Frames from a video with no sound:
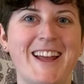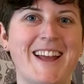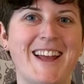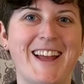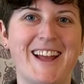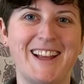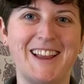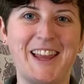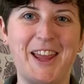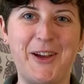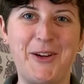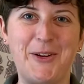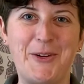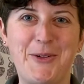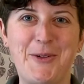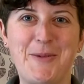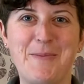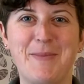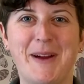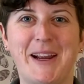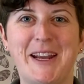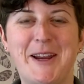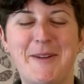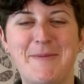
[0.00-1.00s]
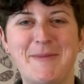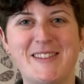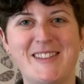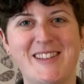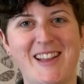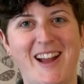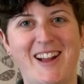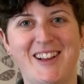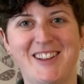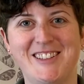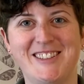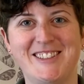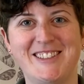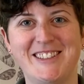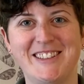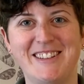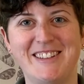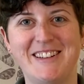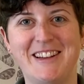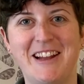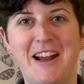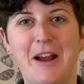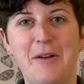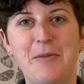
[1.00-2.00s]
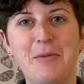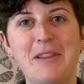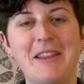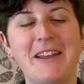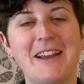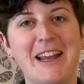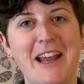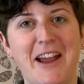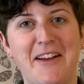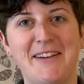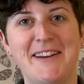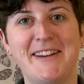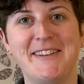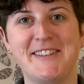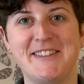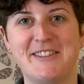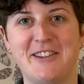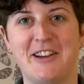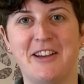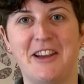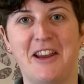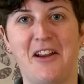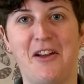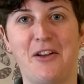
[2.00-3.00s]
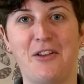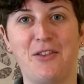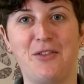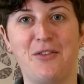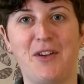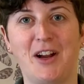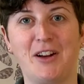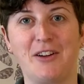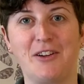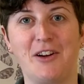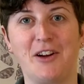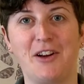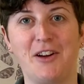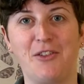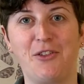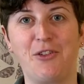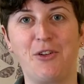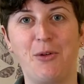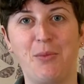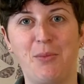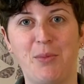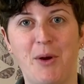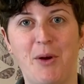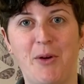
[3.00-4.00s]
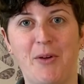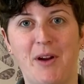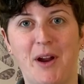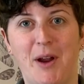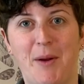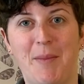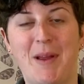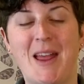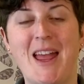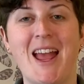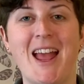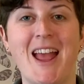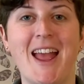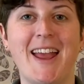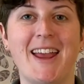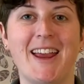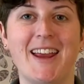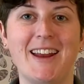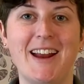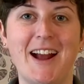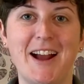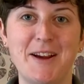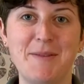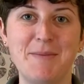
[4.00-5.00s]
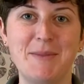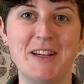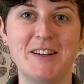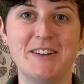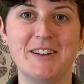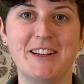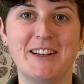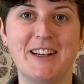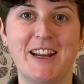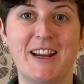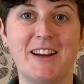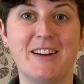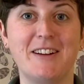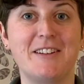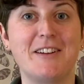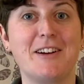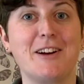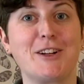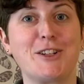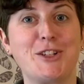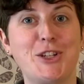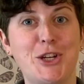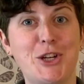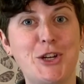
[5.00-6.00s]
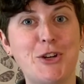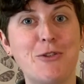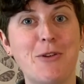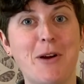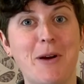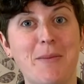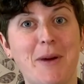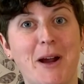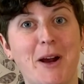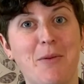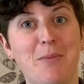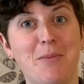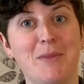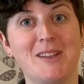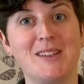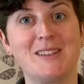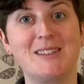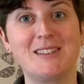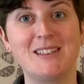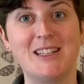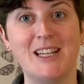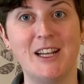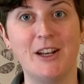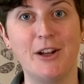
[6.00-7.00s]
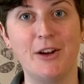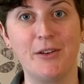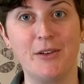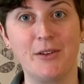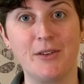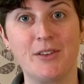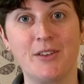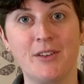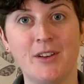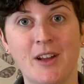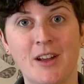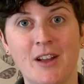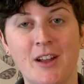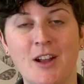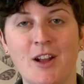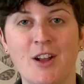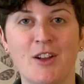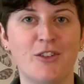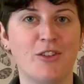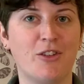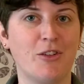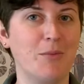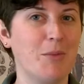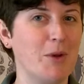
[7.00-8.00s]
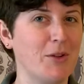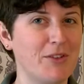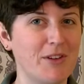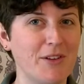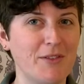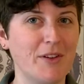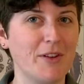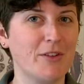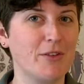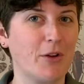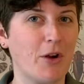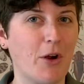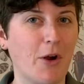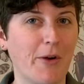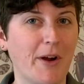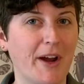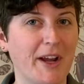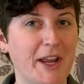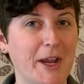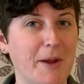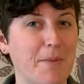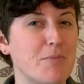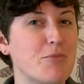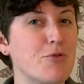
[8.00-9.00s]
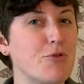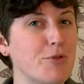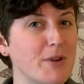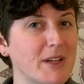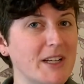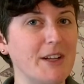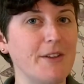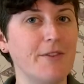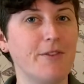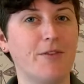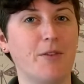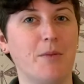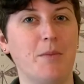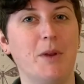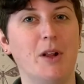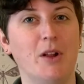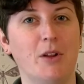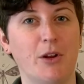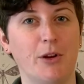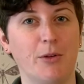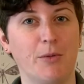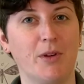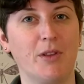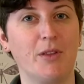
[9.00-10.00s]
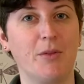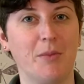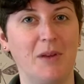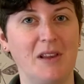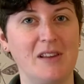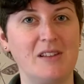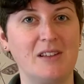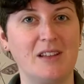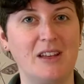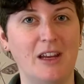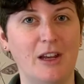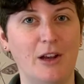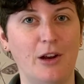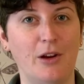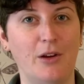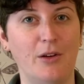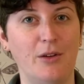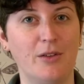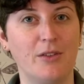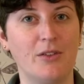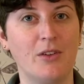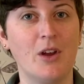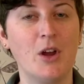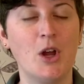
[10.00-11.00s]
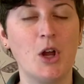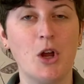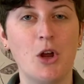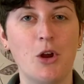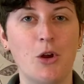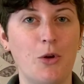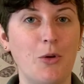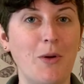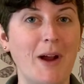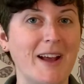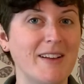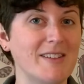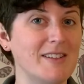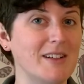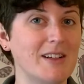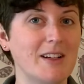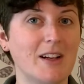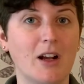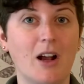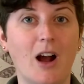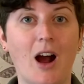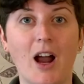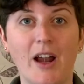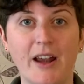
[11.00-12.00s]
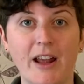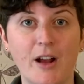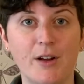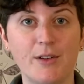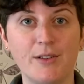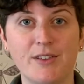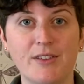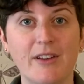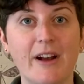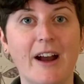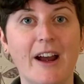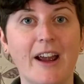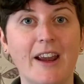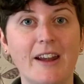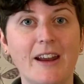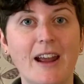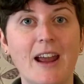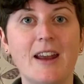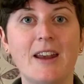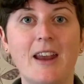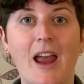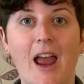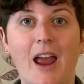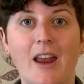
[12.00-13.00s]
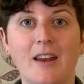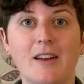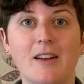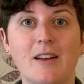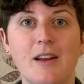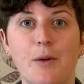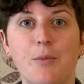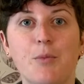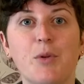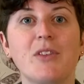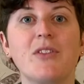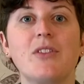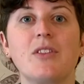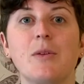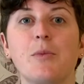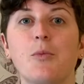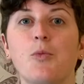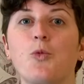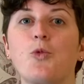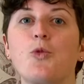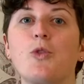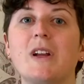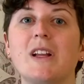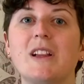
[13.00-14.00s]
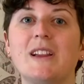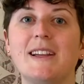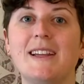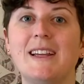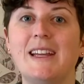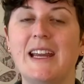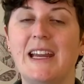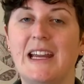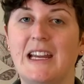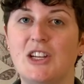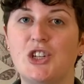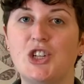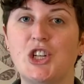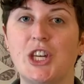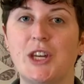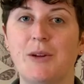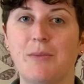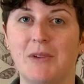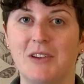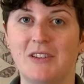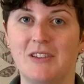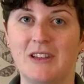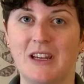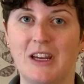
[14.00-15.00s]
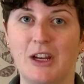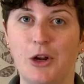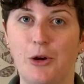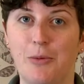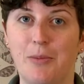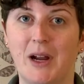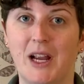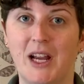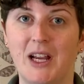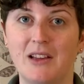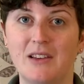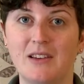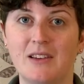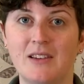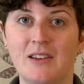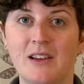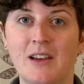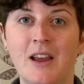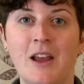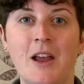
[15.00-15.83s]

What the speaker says: Hello, my name is Allison. I'm with the County of San Diego's Vector Control Program, and I'm here today to talk to you about mosquitoes. So most of us are already pretty familiar with mosquitoes. Who hasn't gone outside and ended up with some really itchy mosquito bites?